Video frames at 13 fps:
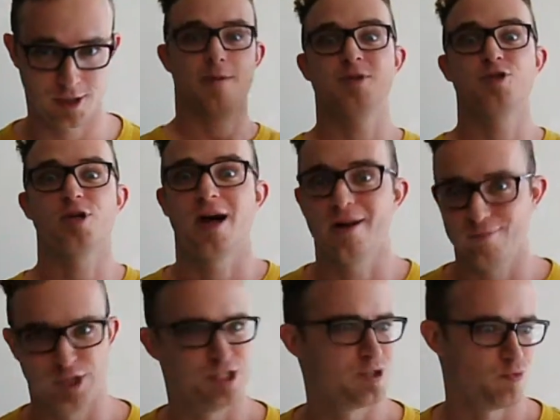I'm gonna try
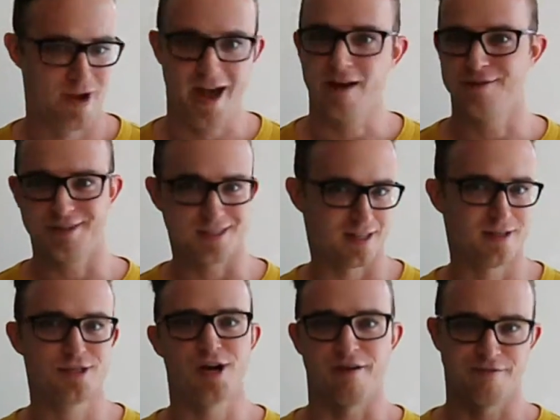and just rattle these
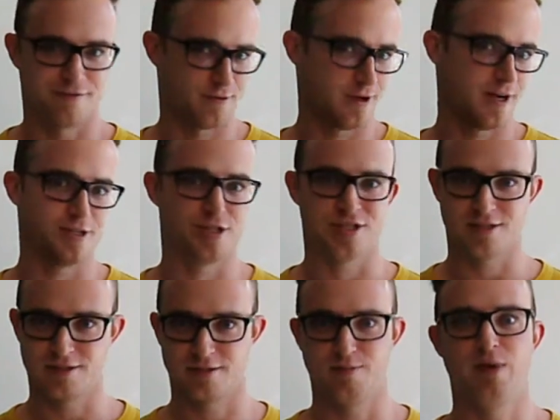things off, alright? Just
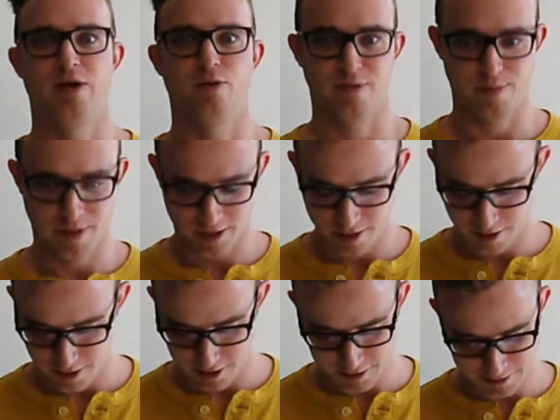bear with me.
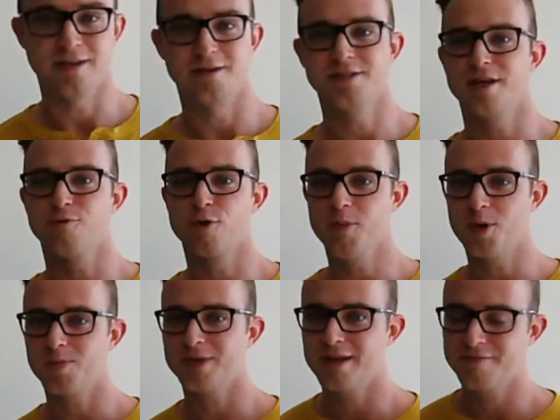There's a
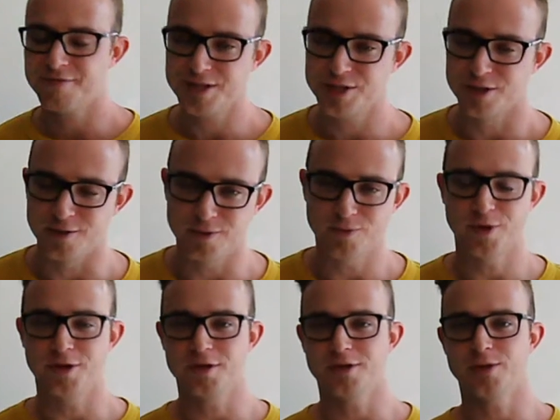remote play feature
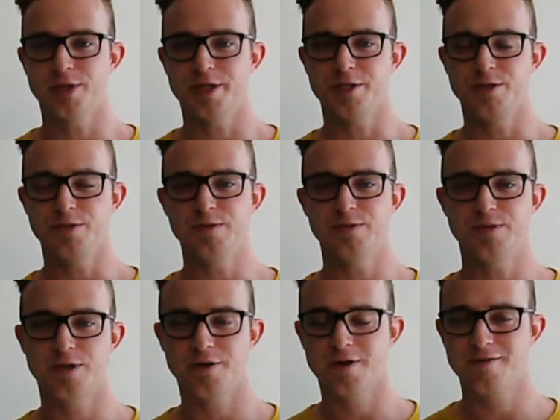where you can use
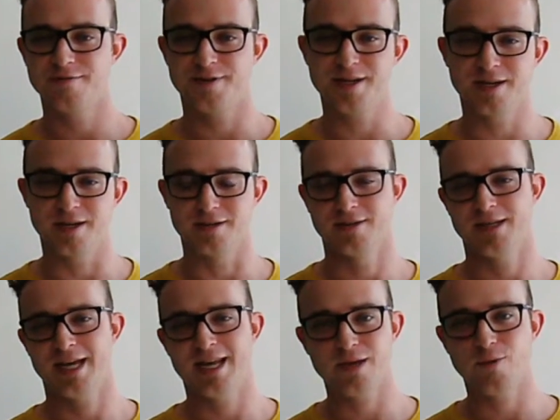your Vita
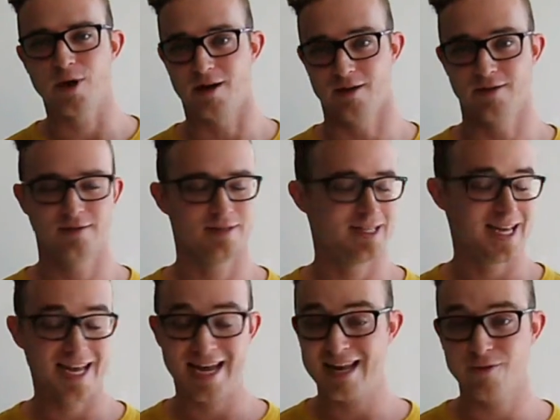anywhere
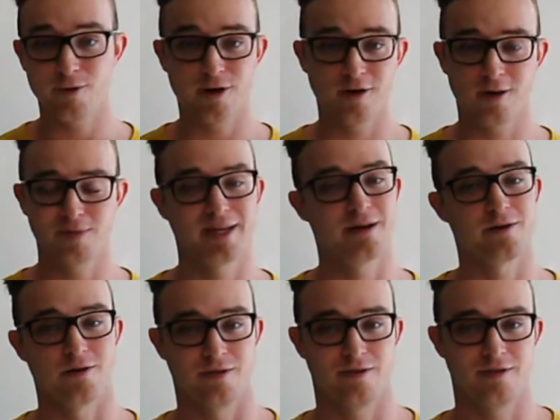on planet
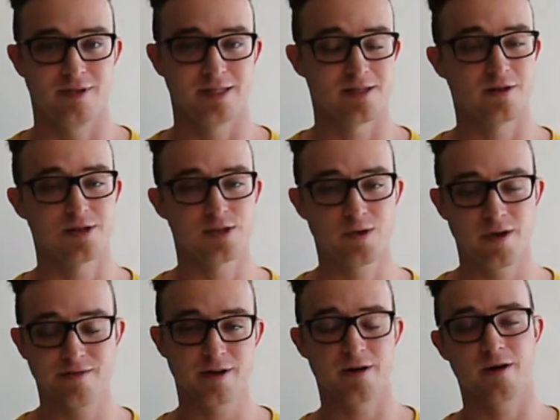Earth. As long as you
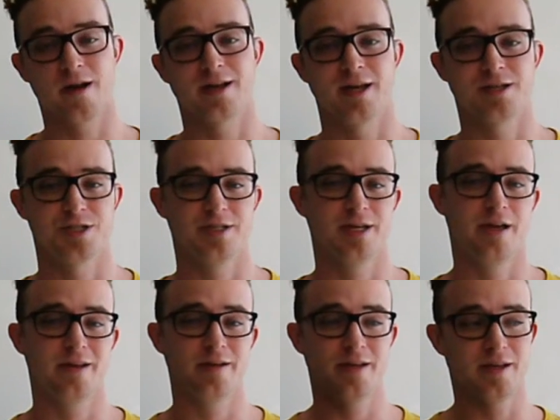have an internet connection
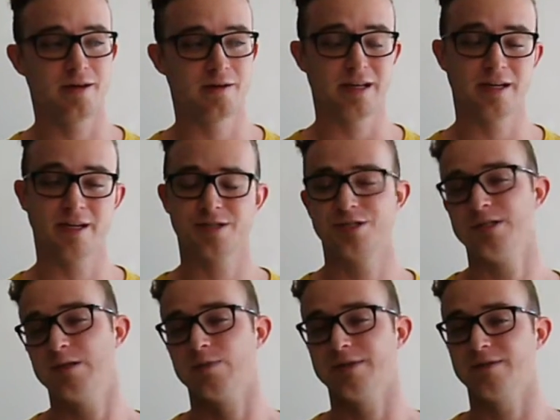and the internet connection
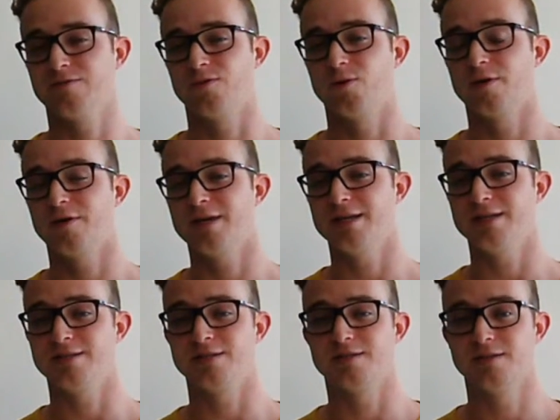to your PS4
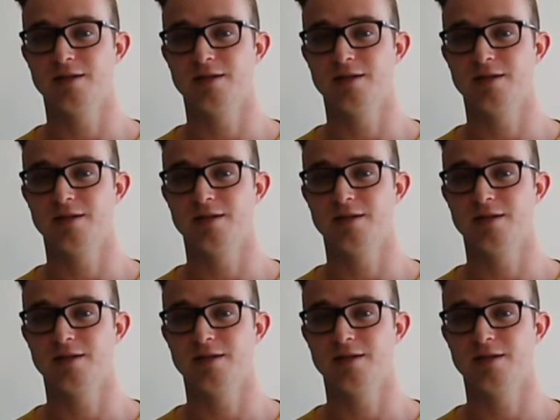is